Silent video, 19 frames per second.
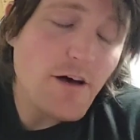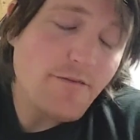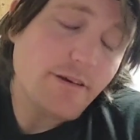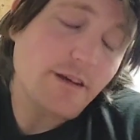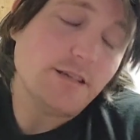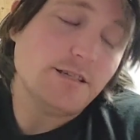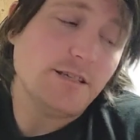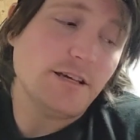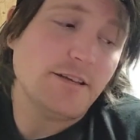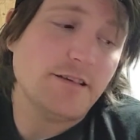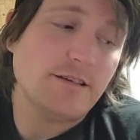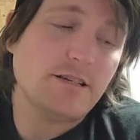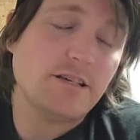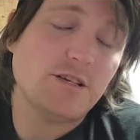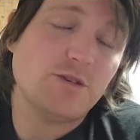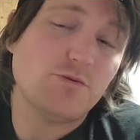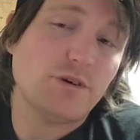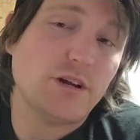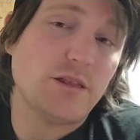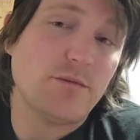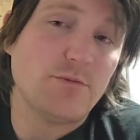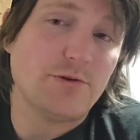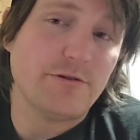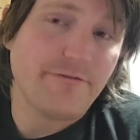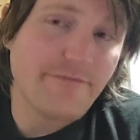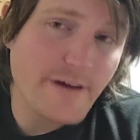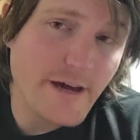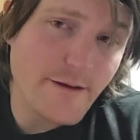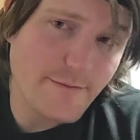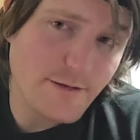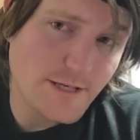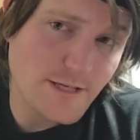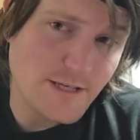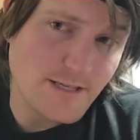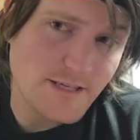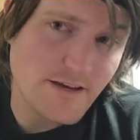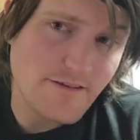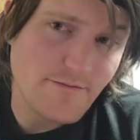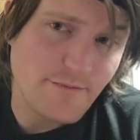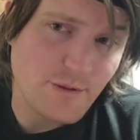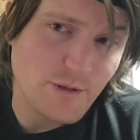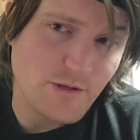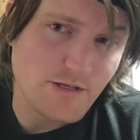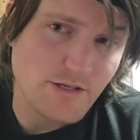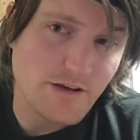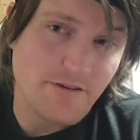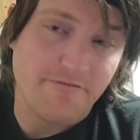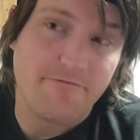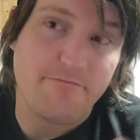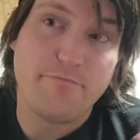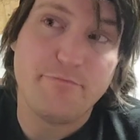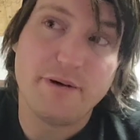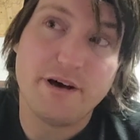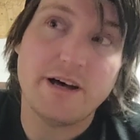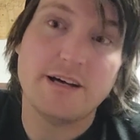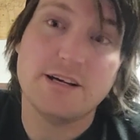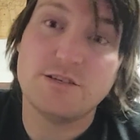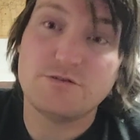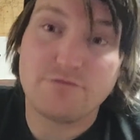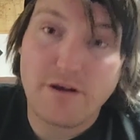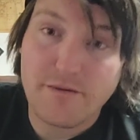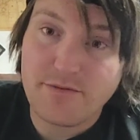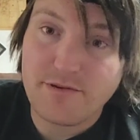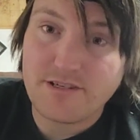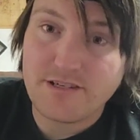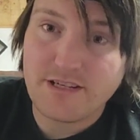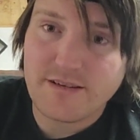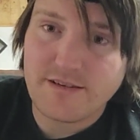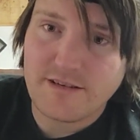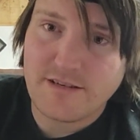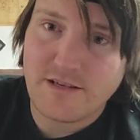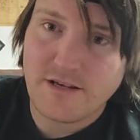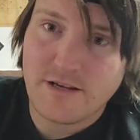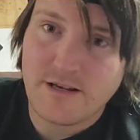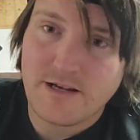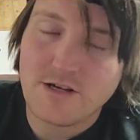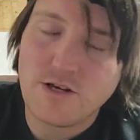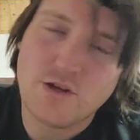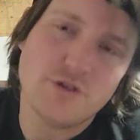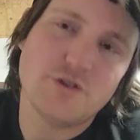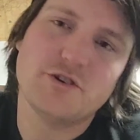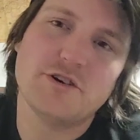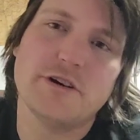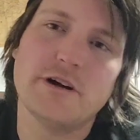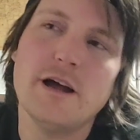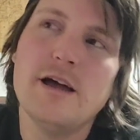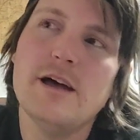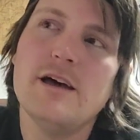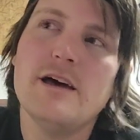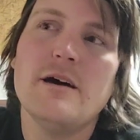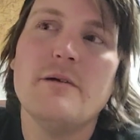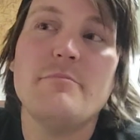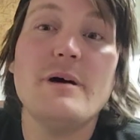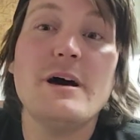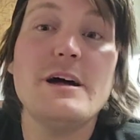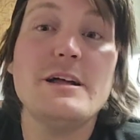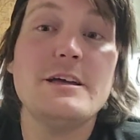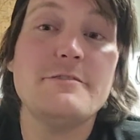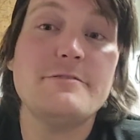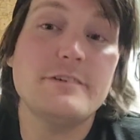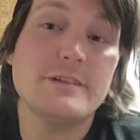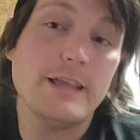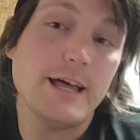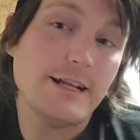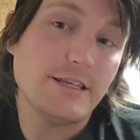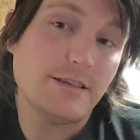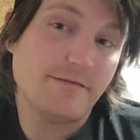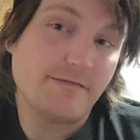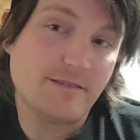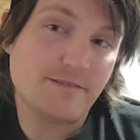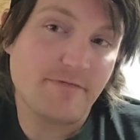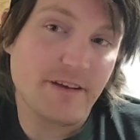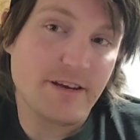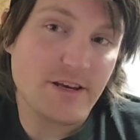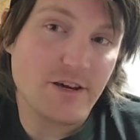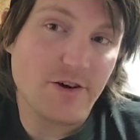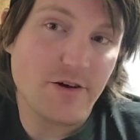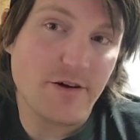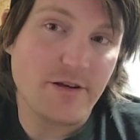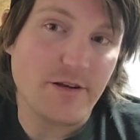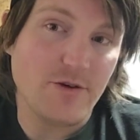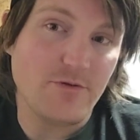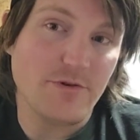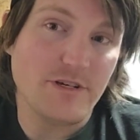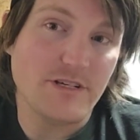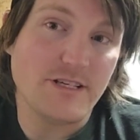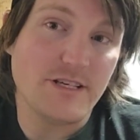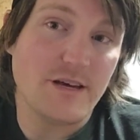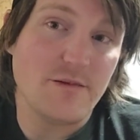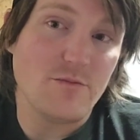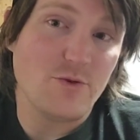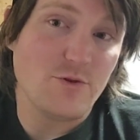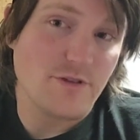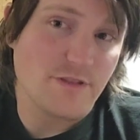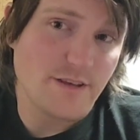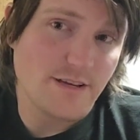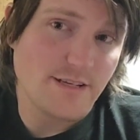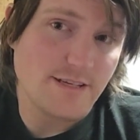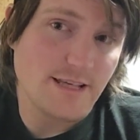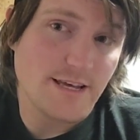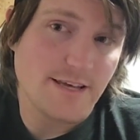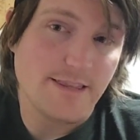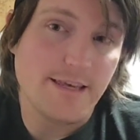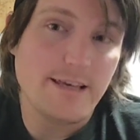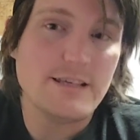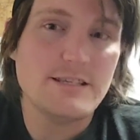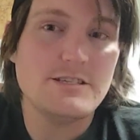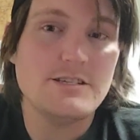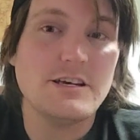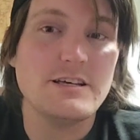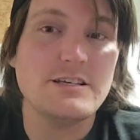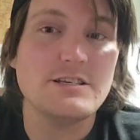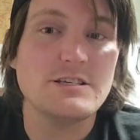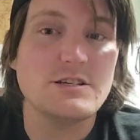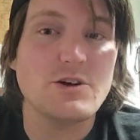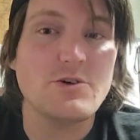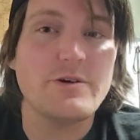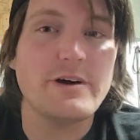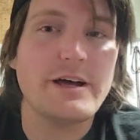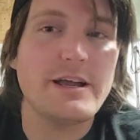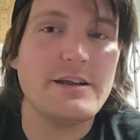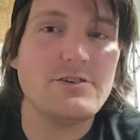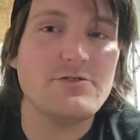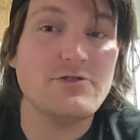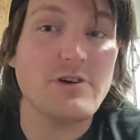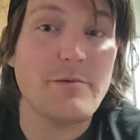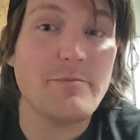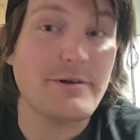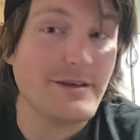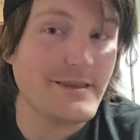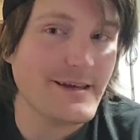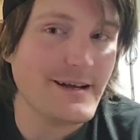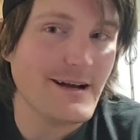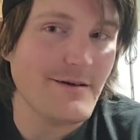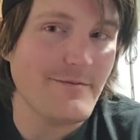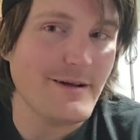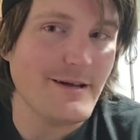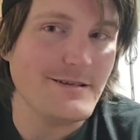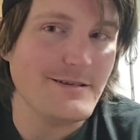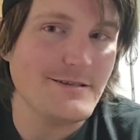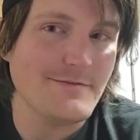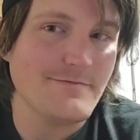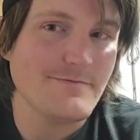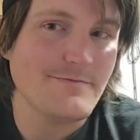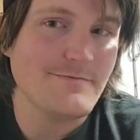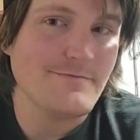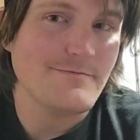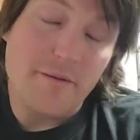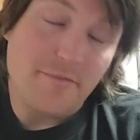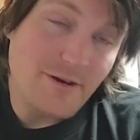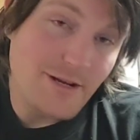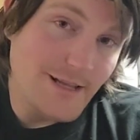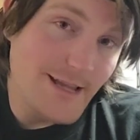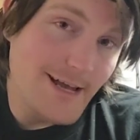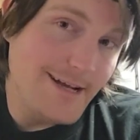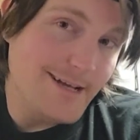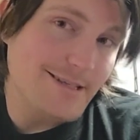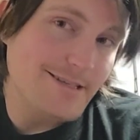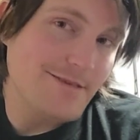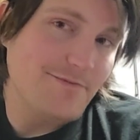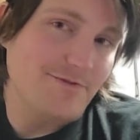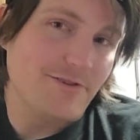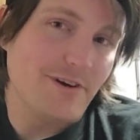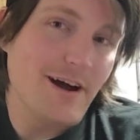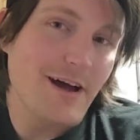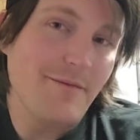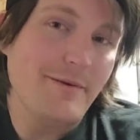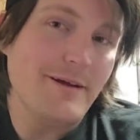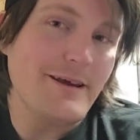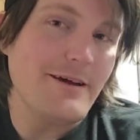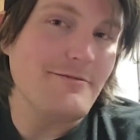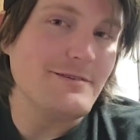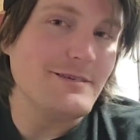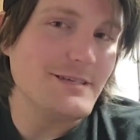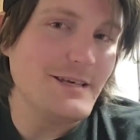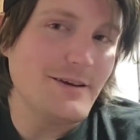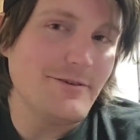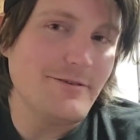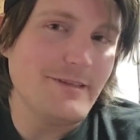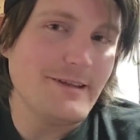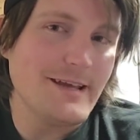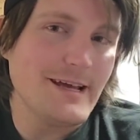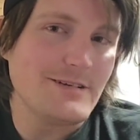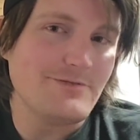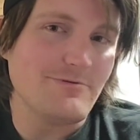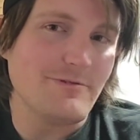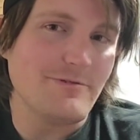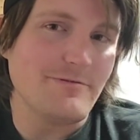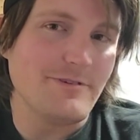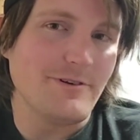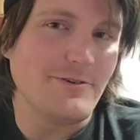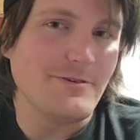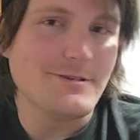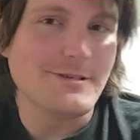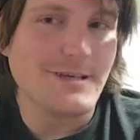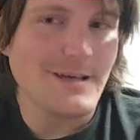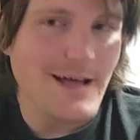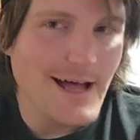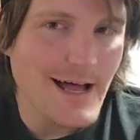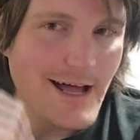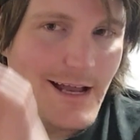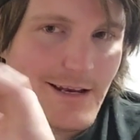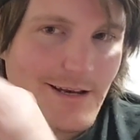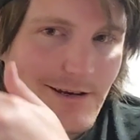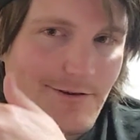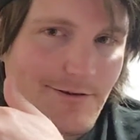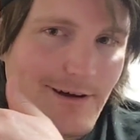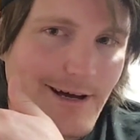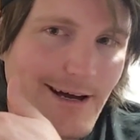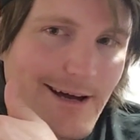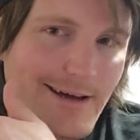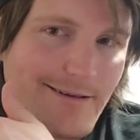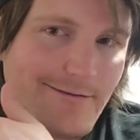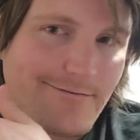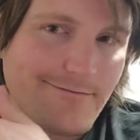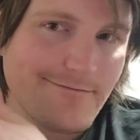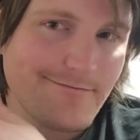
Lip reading: Obviously, this is one of the more famous examples of bugs represented in culture, but if you liked this video and you want to see more things like this, just go ahead and drop it in the comments. Remember to like and subscribe, and I will see you in the next one, folks. Aloha.